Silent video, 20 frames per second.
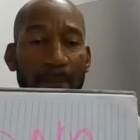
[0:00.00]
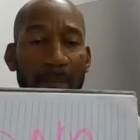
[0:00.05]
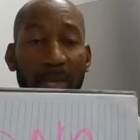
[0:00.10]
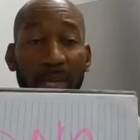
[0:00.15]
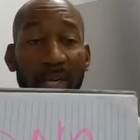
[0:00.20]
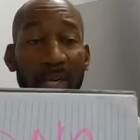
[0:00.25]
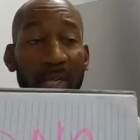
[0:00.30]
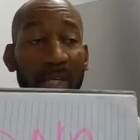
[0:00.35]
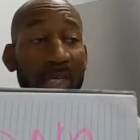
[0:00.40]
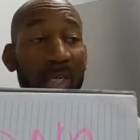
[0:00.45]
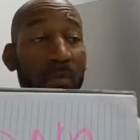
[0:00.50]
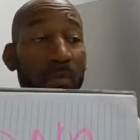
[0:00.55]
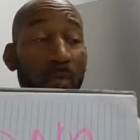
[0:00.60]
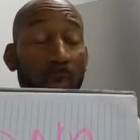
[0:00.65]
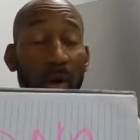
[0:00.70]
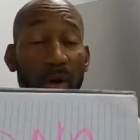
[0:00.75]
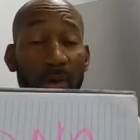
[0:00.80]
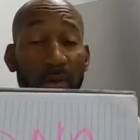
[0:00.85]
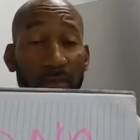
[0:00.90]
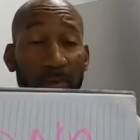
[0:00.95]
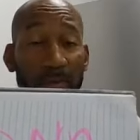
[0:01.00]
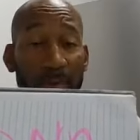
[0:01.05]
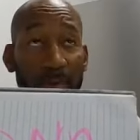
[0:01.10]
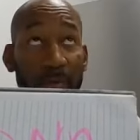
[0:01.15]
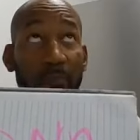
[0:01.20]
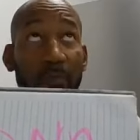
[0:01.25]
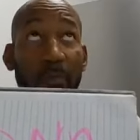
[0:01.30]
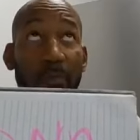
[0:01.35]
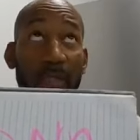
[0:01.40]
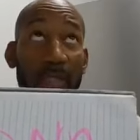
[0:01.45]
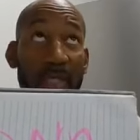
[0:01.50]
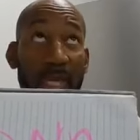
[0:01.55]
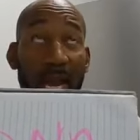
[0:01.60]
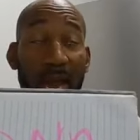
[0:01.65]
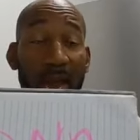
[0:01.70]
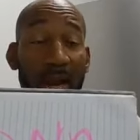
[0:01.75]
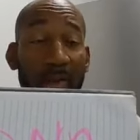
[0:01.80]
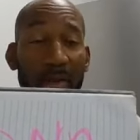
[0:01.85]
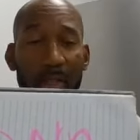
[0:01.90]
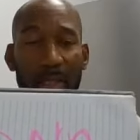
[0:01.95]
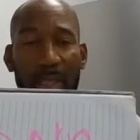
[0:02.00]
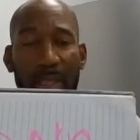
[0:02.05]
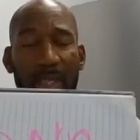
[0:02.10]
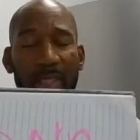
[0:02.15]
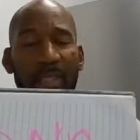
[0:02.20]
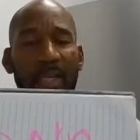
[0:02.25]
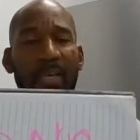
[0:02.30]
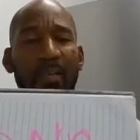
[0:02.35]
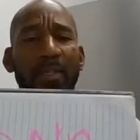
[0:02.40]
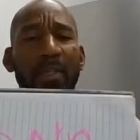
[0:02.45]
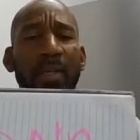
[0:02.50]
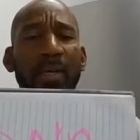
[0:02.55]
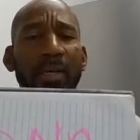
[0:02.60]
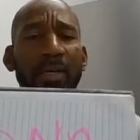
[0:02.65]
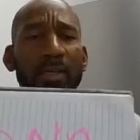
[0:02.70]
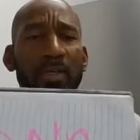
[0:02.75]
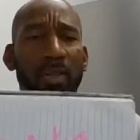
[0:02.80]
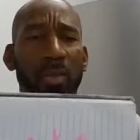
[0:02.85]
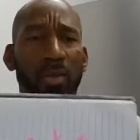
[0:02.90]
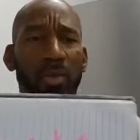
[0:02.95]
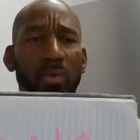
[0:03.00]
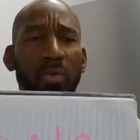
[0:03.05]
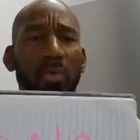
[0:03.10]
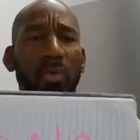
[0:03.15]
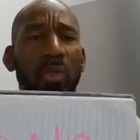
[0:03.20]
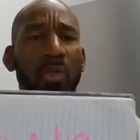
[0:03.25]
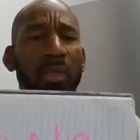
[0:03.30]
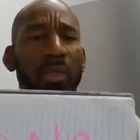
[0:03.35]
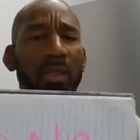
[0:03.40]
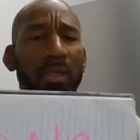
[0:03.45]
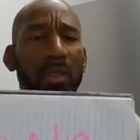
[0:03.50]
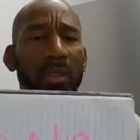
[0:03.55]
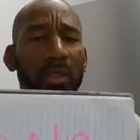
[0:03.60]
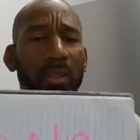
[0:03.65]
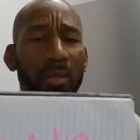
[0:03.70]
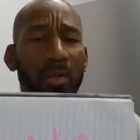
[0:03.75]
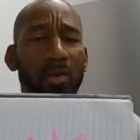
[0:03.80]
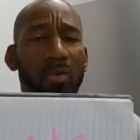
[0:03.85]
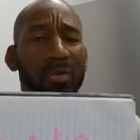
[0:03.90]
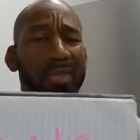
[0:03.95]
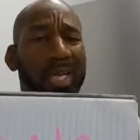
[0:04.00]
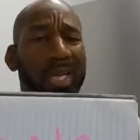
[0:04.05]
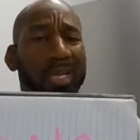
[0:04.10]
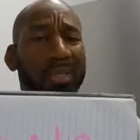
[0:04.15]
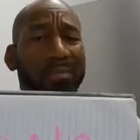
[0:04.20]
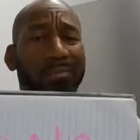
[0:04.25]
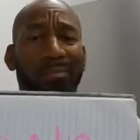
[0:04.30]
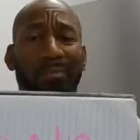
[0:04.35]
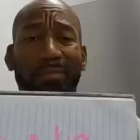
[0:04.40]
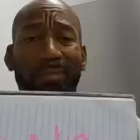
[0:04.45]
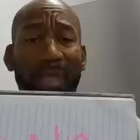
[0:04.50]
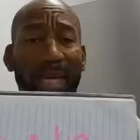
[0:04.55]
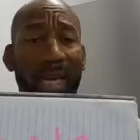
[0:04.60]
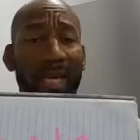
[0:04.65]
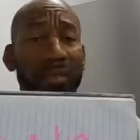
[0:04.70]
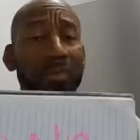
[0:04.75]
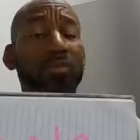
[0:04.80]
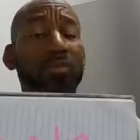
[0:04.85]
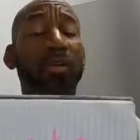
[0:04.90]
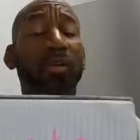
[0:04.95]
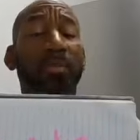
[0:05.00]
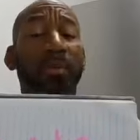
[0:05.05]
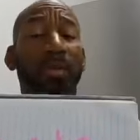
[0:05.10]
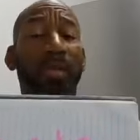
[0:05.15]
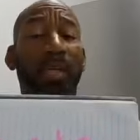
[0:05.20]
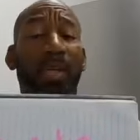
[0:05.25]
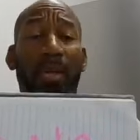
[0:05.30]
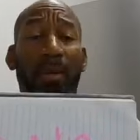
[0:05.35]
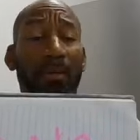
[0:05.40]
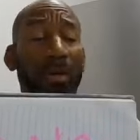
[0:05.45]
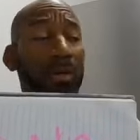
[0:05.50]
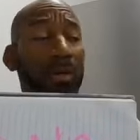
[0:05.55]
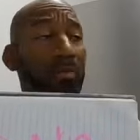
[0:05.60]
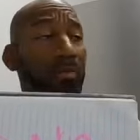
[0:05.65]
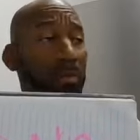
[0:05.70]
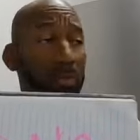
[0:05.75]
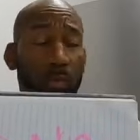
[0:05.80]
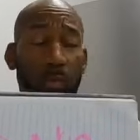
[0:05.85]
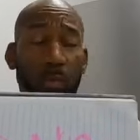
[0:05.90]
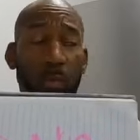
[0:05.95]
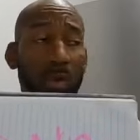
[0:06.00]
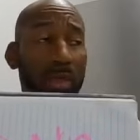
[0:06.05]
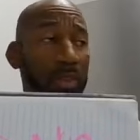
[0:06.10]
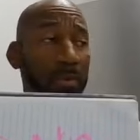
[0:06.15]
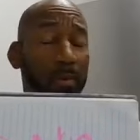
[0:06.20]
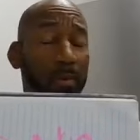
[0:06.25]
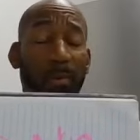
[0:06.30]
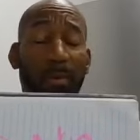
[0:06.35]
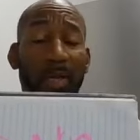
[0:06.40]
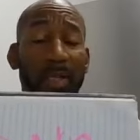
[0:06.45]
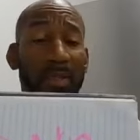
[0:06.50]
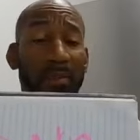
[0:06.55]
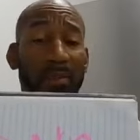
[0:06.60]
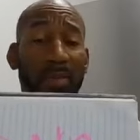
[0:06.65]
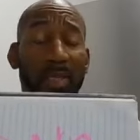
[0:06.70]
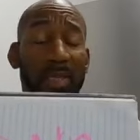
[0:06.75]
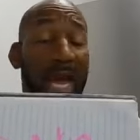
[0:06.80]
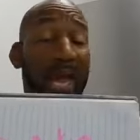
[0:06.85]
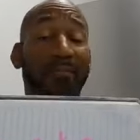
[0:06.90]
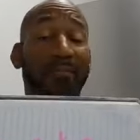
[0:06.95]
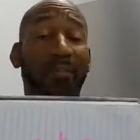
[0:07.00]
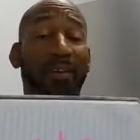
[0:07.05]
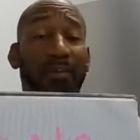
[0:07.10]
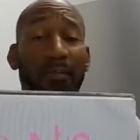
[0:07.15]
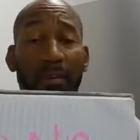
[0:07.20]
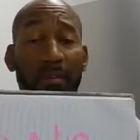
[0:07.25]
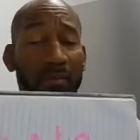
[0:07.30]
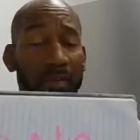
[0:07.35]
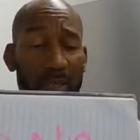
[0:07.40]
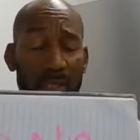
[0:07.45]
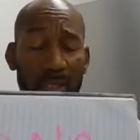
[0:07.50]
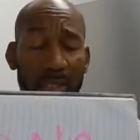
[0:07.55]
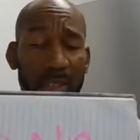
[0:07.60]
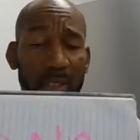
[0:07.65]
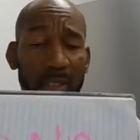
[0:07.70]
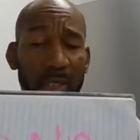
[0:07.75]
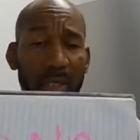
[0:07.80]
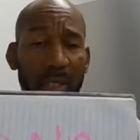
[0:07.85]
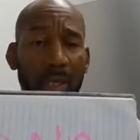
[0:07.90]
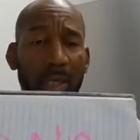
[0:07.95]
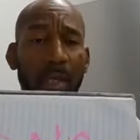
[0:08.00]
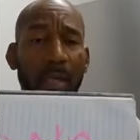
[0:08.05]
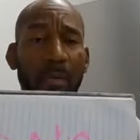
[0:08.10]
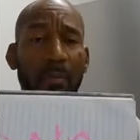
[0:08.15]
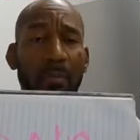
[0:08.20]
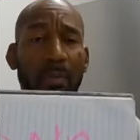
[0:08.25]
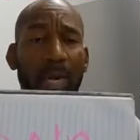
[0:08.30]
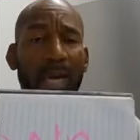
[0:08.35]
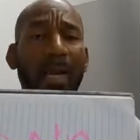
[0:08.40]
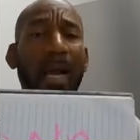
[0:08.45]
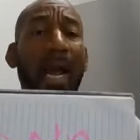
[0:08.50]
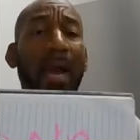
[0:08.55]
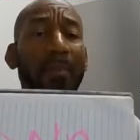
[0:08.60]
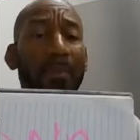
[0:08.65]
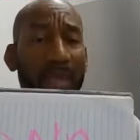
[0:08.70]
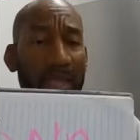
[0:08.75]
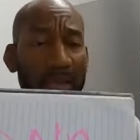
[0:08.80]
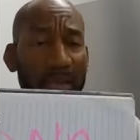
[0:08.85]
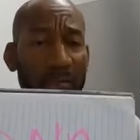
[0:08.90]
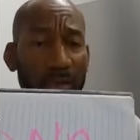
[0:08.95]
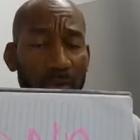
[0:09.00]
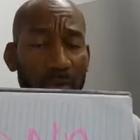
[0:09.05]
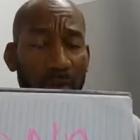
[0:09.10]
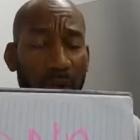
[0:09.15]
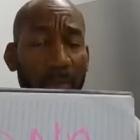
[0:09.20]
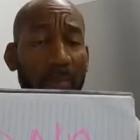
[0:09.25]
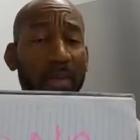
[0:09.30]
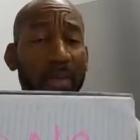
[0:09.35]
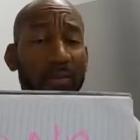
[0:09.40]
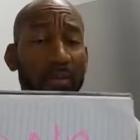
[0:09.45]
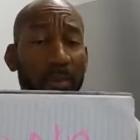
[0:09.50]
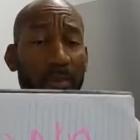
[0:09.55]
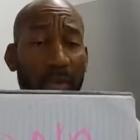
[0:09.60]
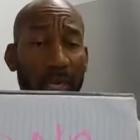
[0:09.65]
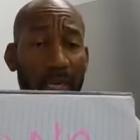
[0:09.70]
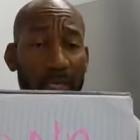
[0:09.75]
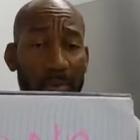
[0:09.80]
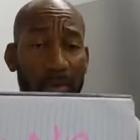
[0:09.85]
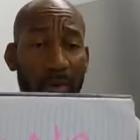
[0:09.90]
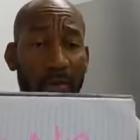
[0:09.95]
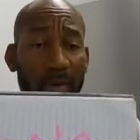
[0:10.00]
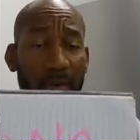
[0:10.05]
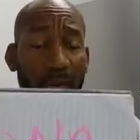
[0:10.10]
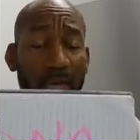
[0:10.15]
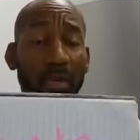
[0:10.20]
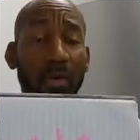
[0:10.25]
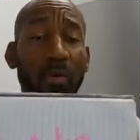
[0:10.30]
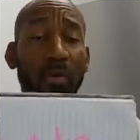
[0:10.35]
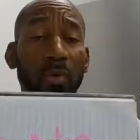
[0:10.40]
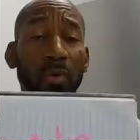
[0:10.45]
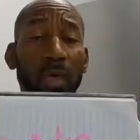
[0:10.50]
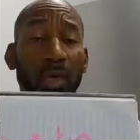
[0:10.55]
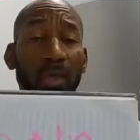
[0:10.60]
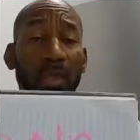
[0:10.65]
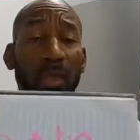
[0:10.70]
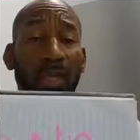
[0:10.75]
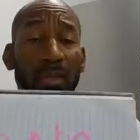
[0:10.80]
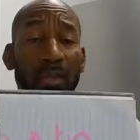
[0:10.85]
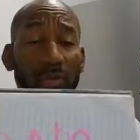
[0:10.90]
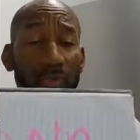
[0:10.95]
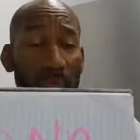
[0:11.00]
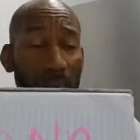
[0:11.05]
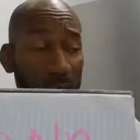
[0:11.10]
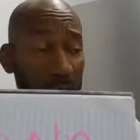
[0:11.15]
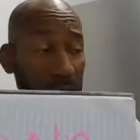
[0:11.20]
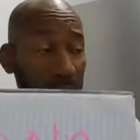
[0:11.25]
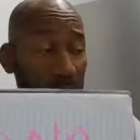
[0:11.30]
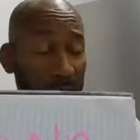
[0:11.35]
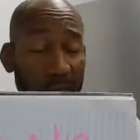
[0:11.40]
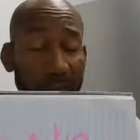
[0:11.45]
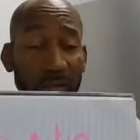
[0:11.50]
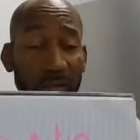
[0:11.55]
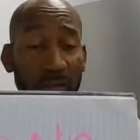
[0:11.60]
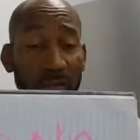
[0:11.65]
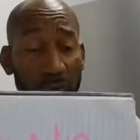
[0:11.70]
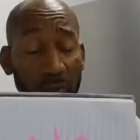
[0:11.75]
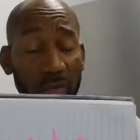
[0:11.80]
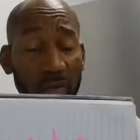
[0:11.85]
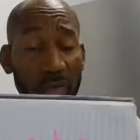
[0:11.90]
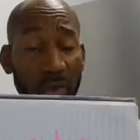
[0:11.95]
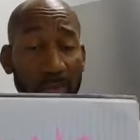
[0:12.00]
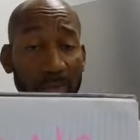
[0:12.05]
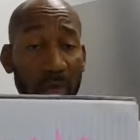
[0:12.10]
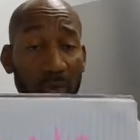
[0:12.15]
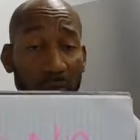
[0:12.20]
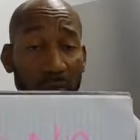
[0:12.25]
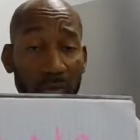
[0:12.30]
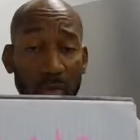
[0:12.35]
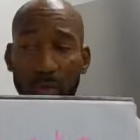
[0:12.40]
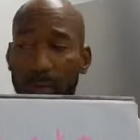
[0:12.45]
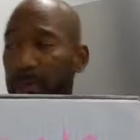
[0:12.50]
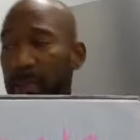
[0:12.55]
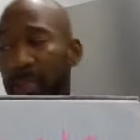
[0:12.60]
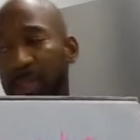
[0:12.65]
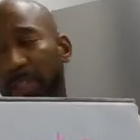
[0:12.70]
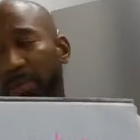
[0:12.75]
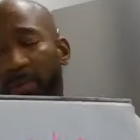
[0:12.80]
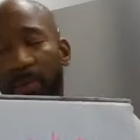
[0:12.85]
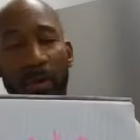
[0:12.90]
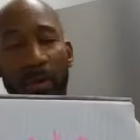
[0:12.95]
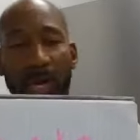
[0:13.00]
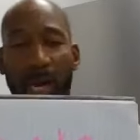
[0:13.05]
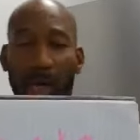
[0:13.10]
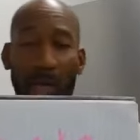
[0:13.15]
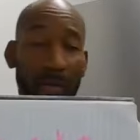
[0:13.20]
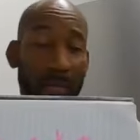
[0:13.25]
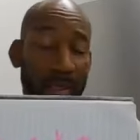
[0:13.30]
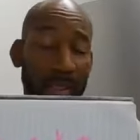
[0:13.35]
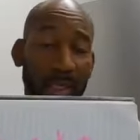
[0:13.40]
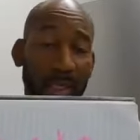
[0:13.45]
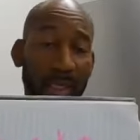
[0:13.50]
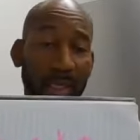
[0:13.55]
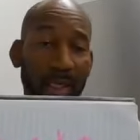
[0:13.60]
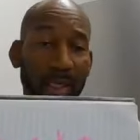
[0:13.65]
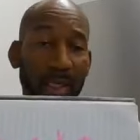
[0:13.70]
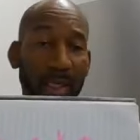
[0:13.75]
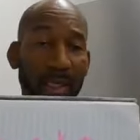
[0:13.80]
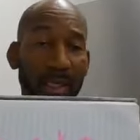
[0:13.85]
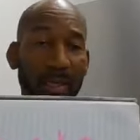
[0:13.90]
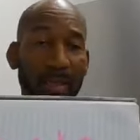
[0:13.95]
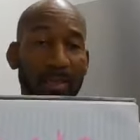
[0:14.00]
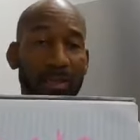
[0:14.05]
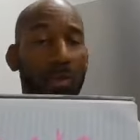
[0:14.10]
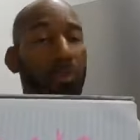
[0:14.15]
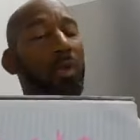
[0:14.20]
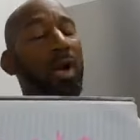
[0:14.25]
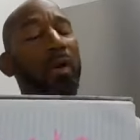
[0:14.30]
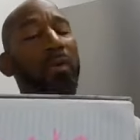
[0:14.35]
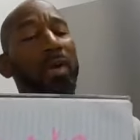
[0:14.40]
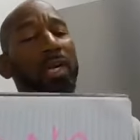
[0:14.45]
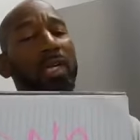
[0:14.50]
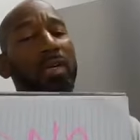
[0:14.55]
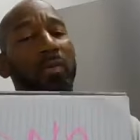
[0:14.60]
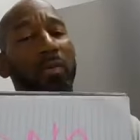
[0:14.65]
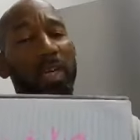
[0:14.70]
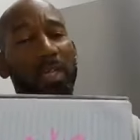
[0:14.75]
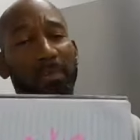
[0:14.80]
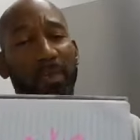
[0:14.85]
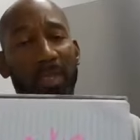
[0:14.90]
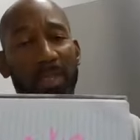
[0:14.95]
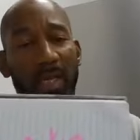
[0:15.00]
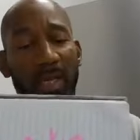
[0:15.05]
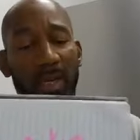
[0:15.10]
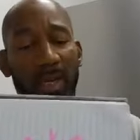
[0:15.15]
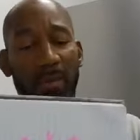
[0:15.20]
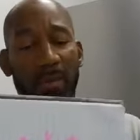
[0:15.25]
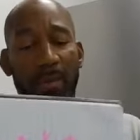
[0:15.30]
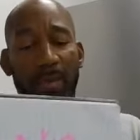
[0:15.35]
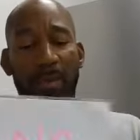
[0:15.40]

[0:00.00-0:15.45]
They didn't need water from from the sky or anything like that. So Noah was like, God, you tripping. Like I'm gonna go warn these people about something that I've never even seen. But I, I, believe you. I believe your plan is perfect. I know that you when you say you're gonna do something, you're gonna do it, but these people are not gonna believe that. So why do I need to waste my time?